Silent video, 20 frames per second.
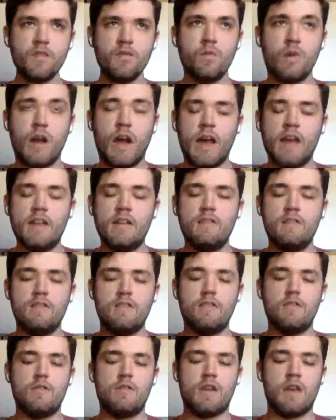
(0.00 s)
what I need to
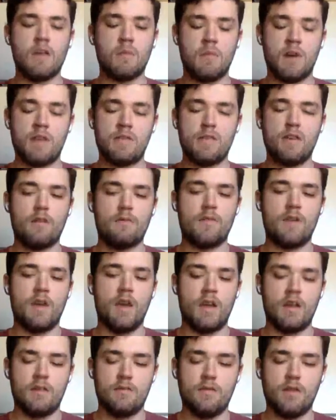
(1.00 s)
do to get myself an
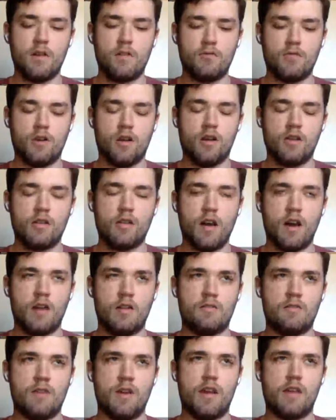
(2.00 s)
NFL
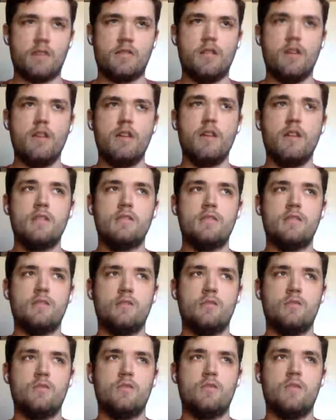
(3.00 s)
contract
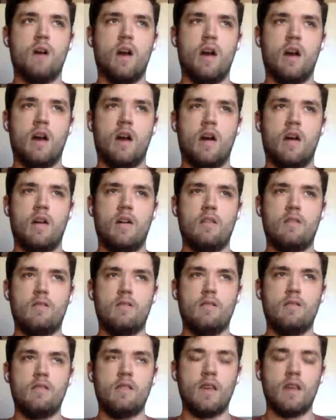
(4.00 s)
to, uh,
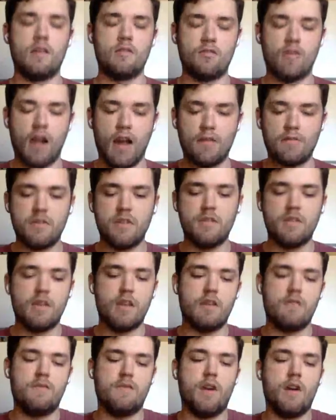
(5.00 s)
to to get drafted in the
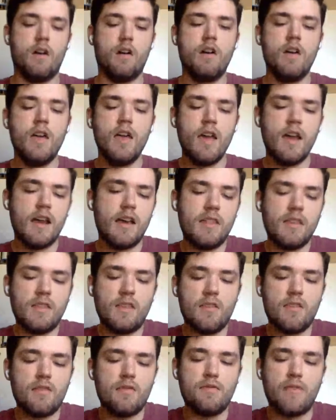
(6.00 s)
NFL, and I think
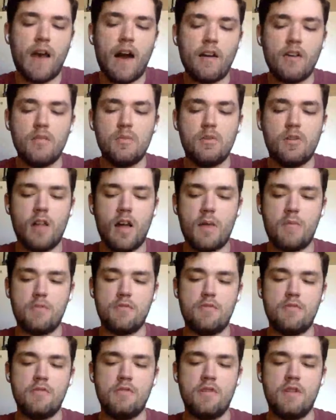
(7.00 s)
that's a valuable
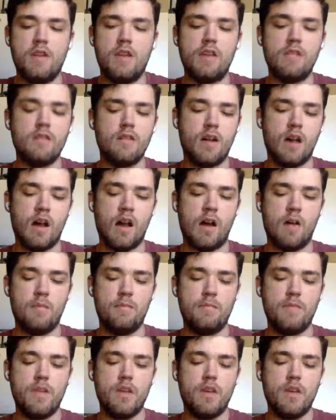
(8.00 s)
opportunity.
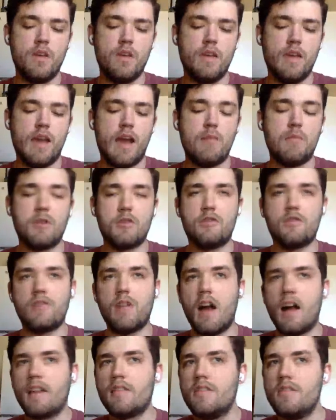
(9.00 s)
Um, how much
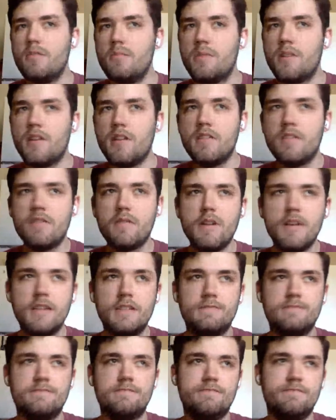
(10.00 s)
stock do you put into it?
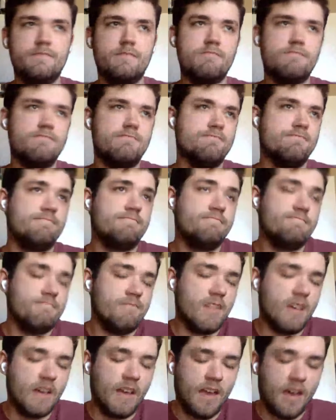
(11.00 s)

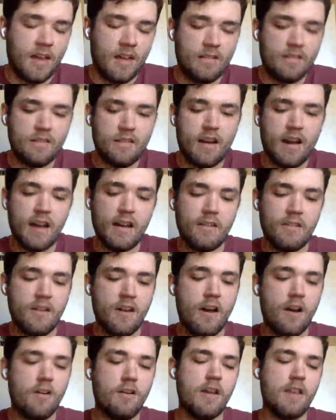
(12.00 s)
Again, I don't
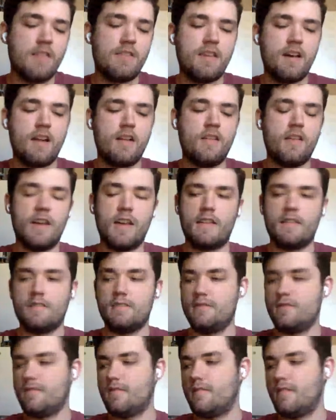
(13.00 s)
know. It's kind of like
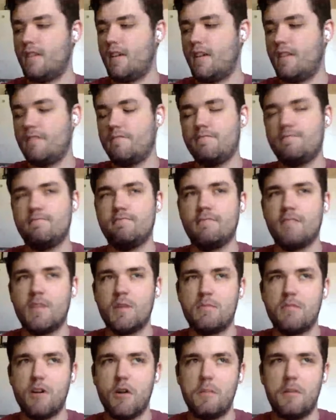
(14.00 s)

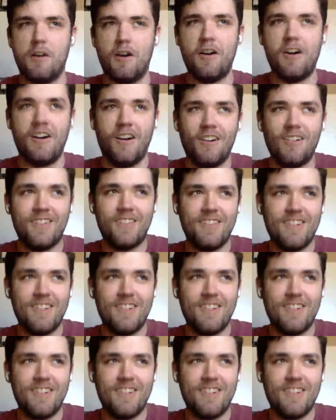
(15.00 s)
the Pro Bowl,